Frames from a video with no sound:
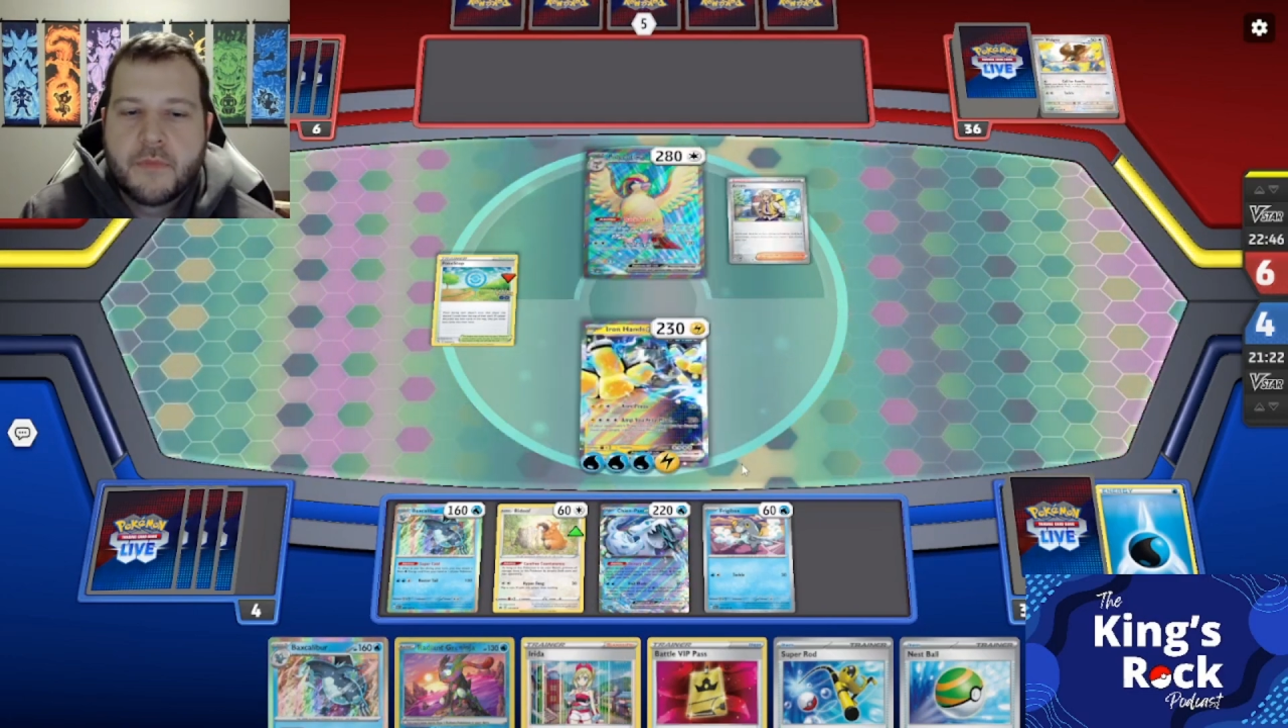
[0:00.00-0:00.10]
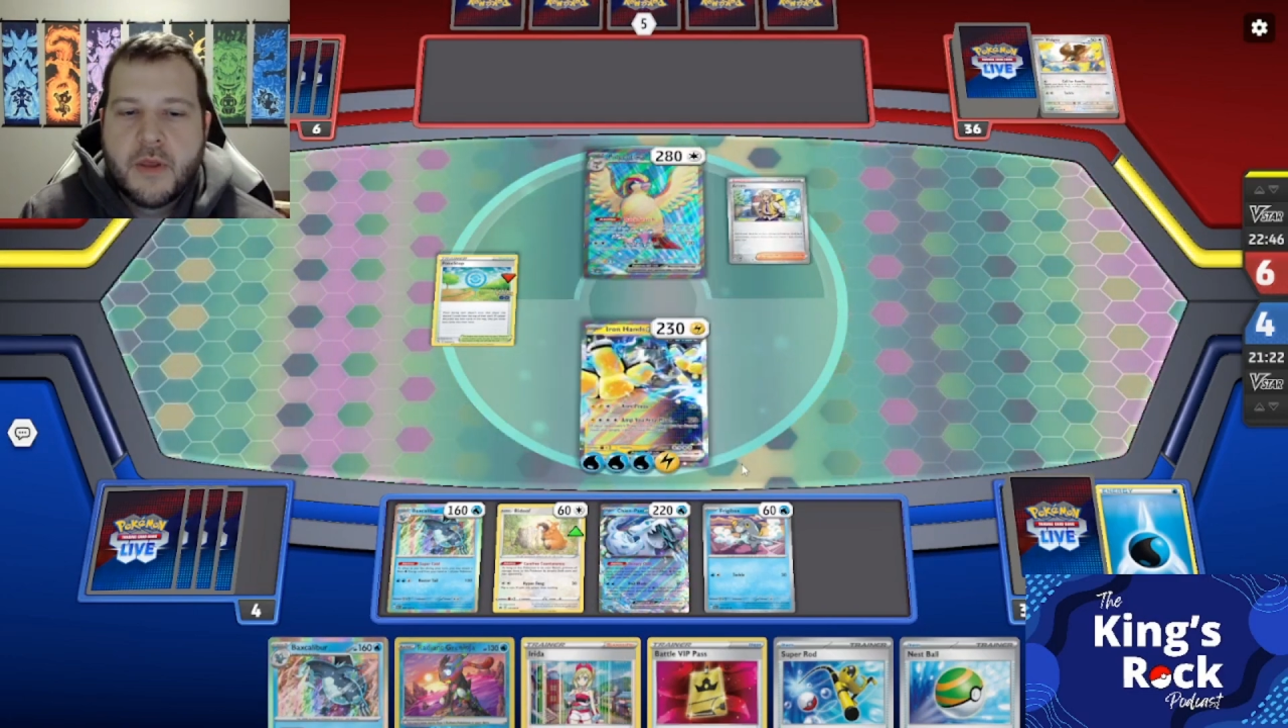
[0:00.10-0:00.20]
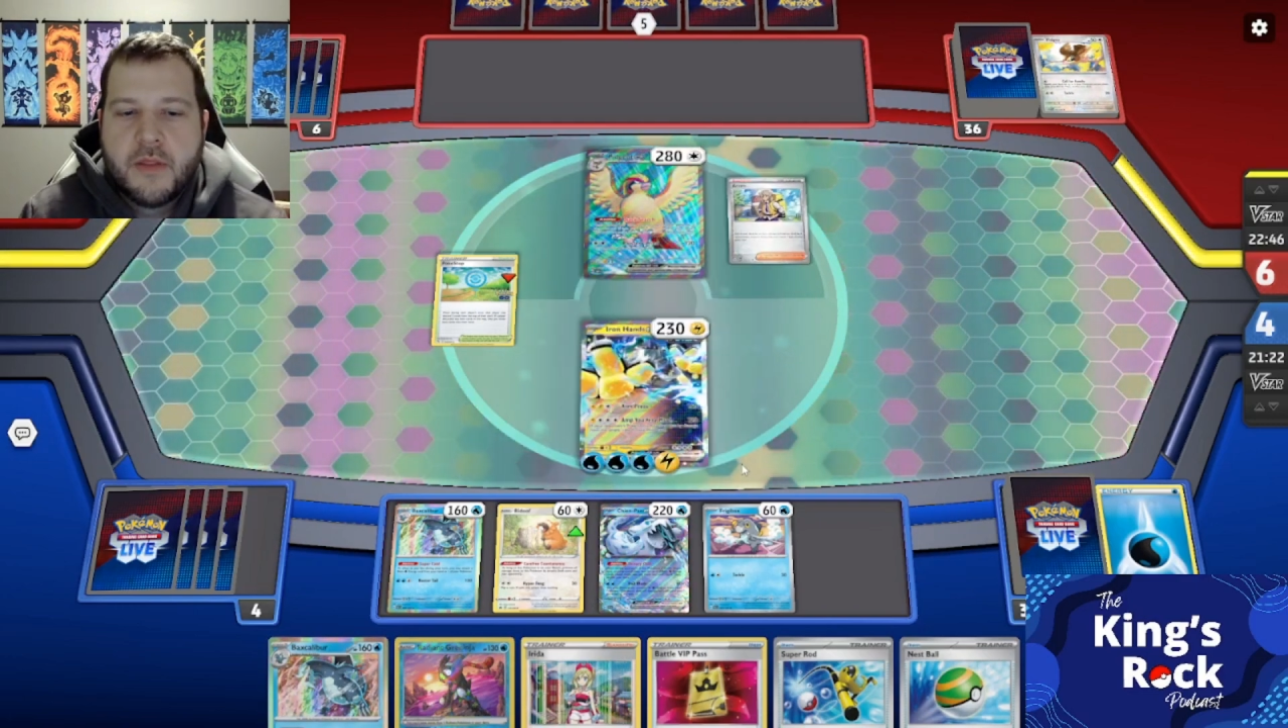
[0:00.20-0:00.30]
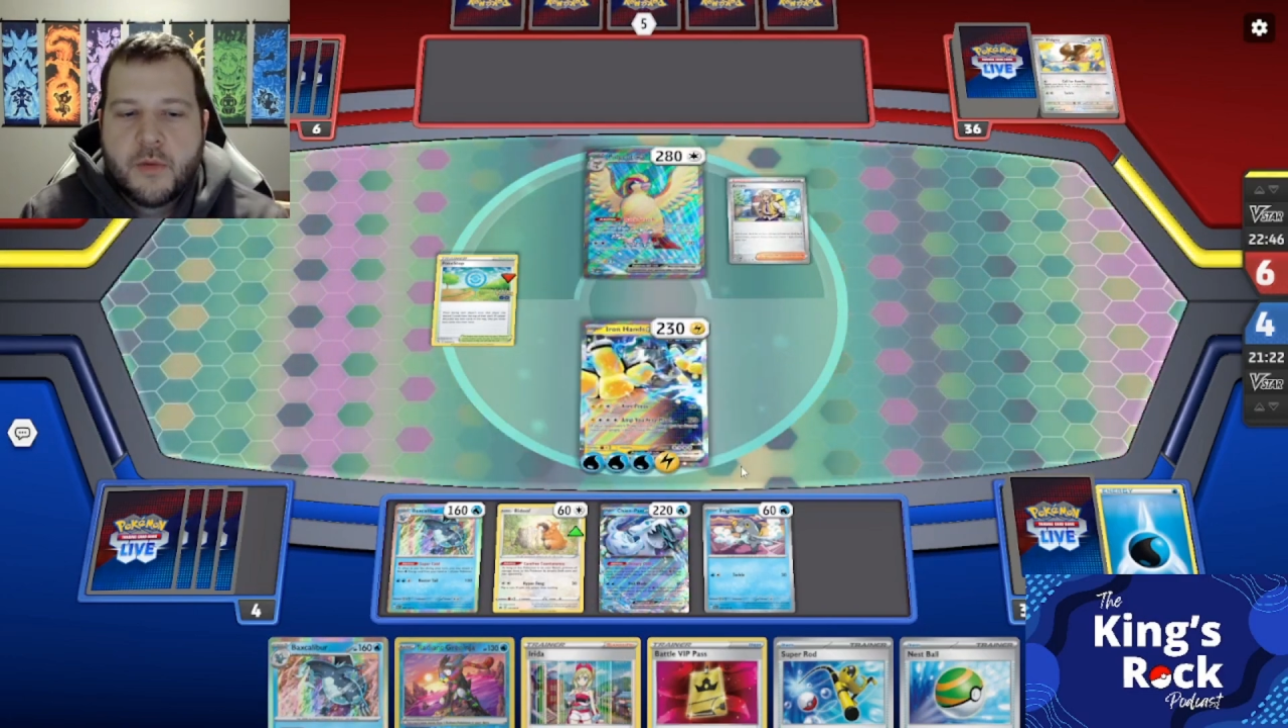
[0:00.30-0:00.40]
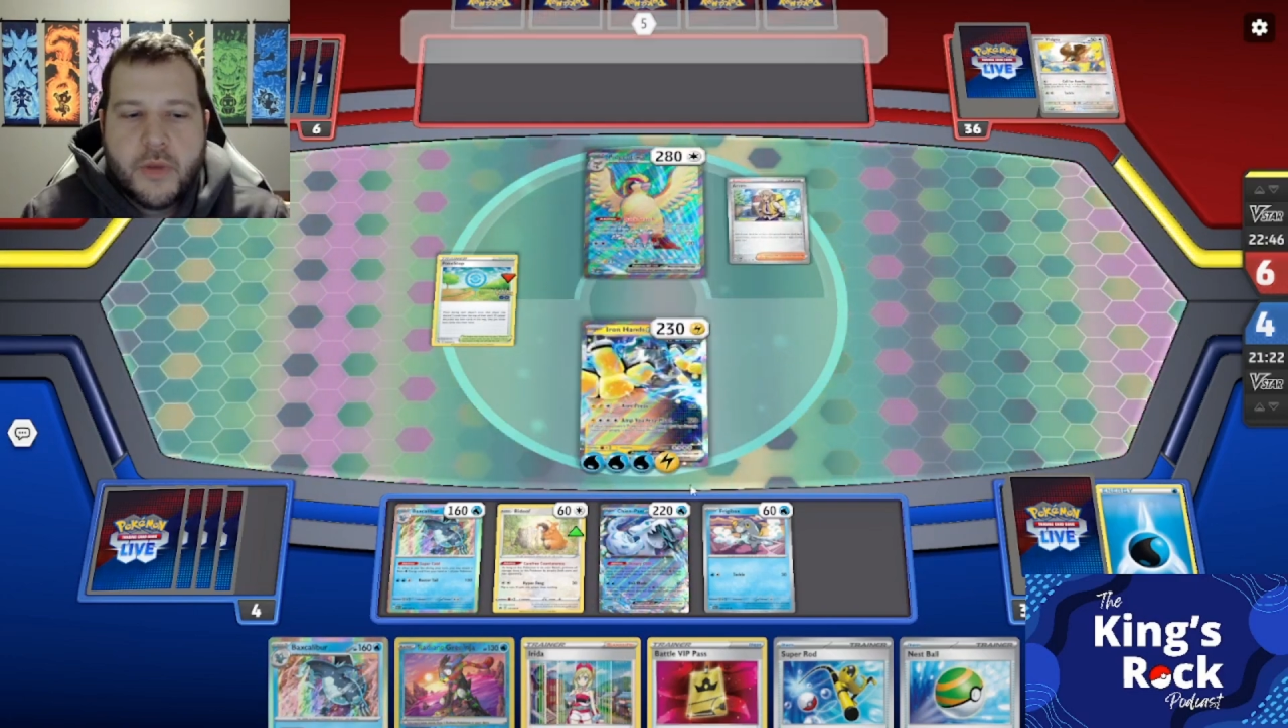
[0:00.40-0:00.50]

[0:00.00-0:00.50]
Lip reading: and then we